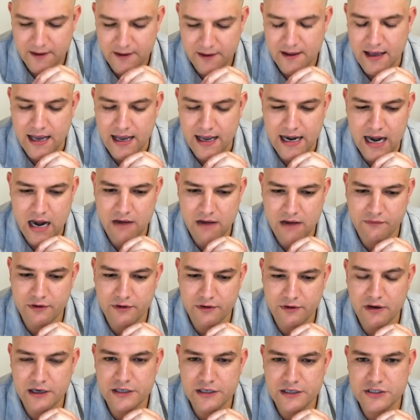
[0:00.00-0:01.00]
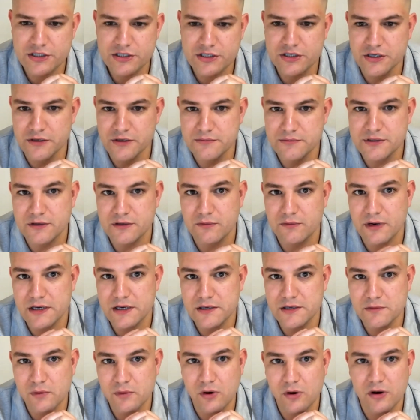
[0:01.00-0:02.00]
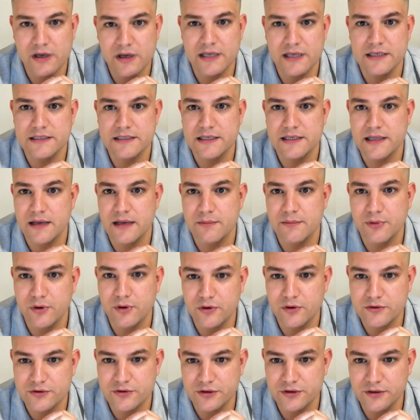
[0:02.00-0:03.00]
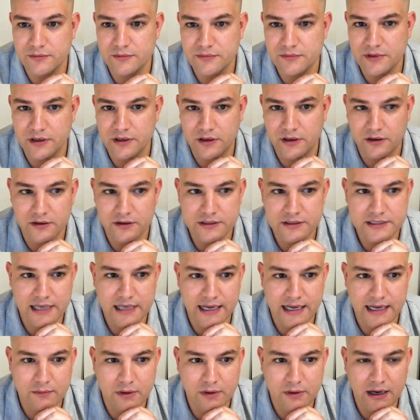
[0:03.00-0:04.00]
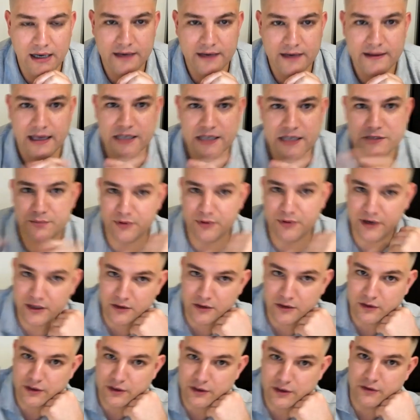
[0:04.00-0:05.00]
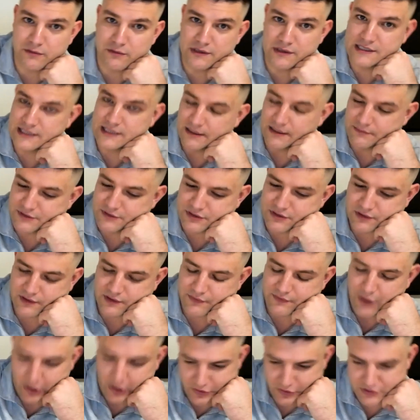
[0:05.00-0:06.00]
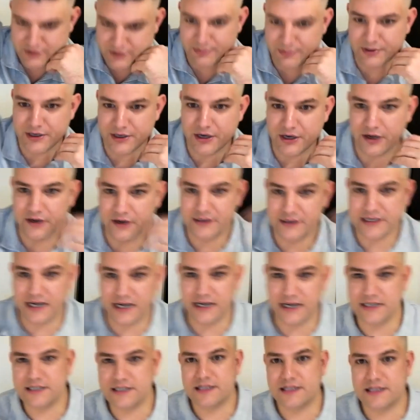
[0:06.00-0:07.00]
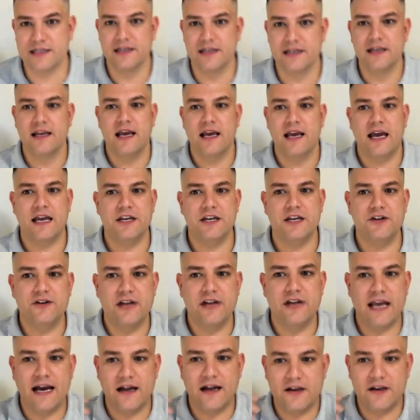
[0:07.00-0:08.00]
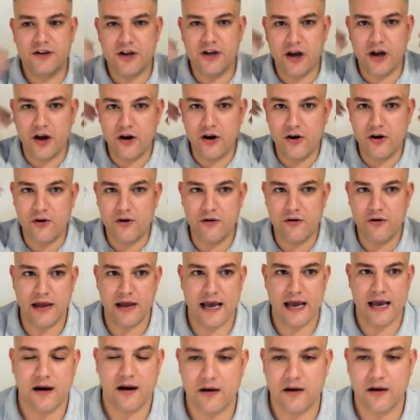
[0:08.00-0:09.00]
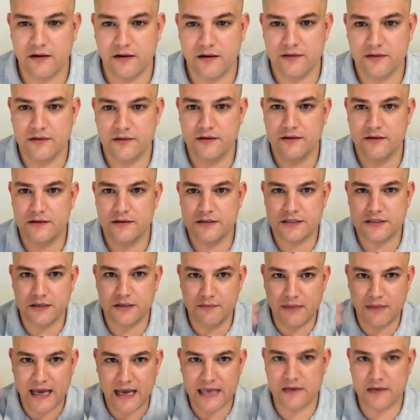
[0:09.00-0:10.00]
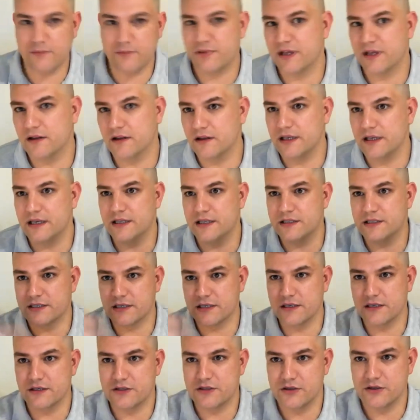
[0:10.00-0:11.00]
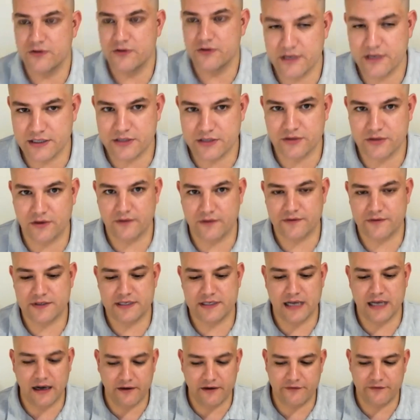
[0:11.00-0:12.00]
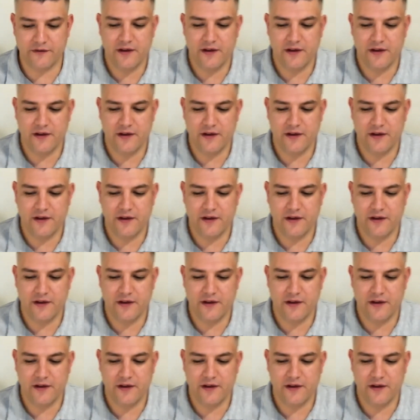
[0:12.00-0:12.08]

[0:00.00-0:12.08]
and everyone assumes that when you walk into their boardroom on day one, they sprinkle you with some sort of entrepreneur dust, and you now know how to make billions and do this sort of stuff.